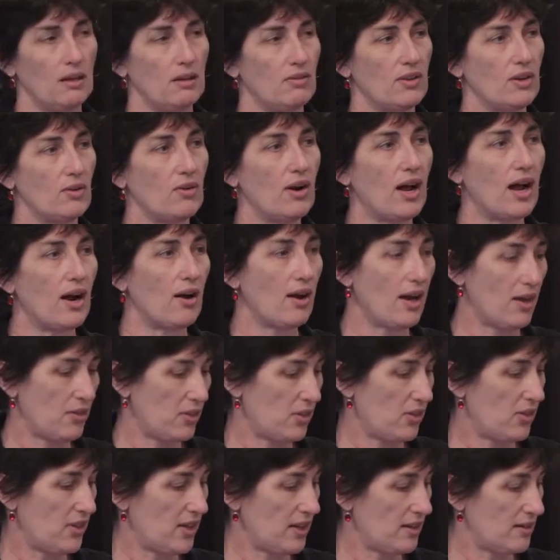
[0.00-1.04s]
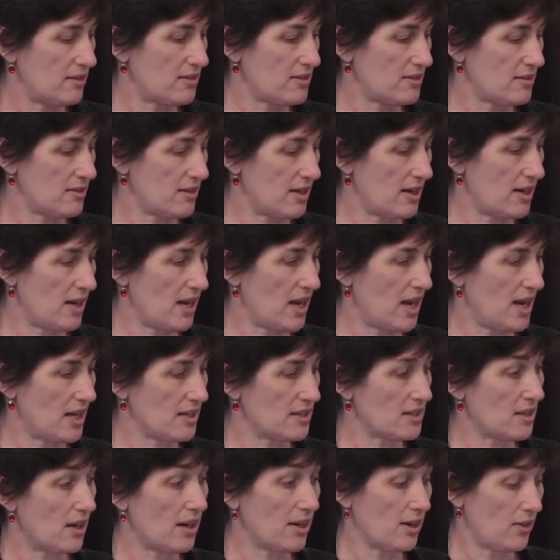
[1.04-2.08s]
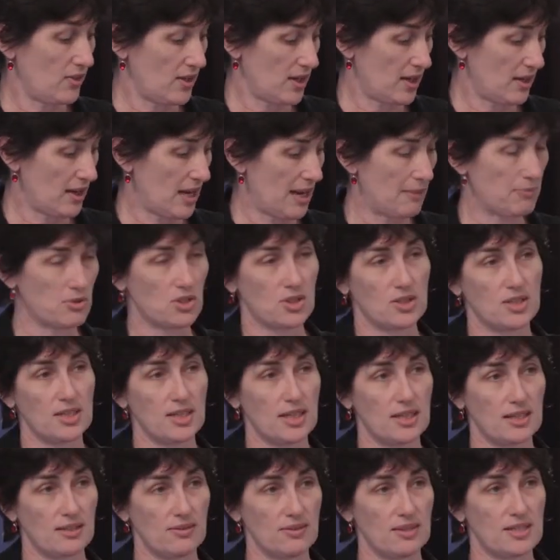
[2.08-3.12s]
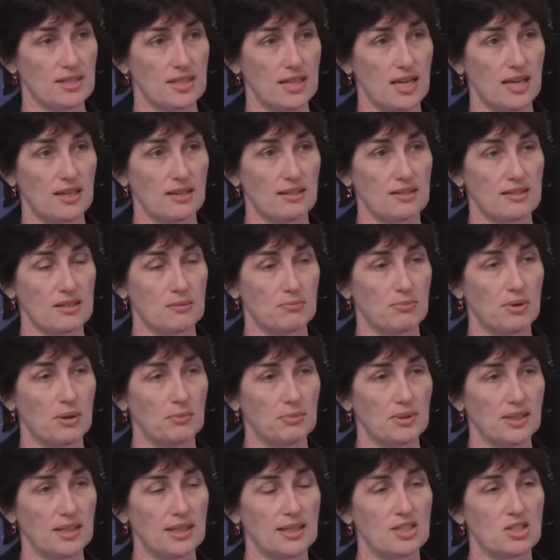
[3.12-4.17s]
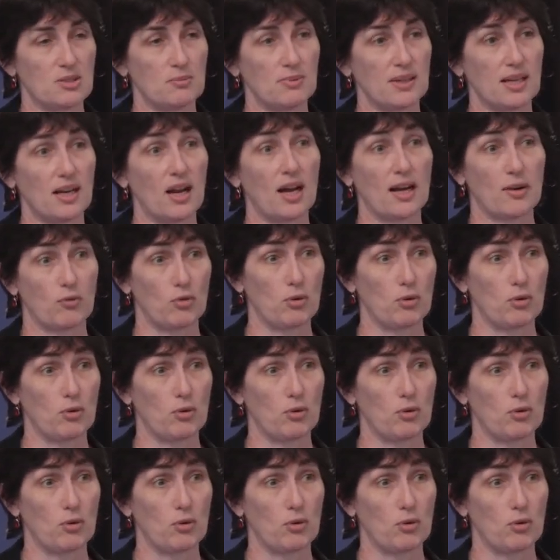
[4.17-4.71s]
There are other things that aren't, I don't think, are captured yet in the standards that probably need to be, like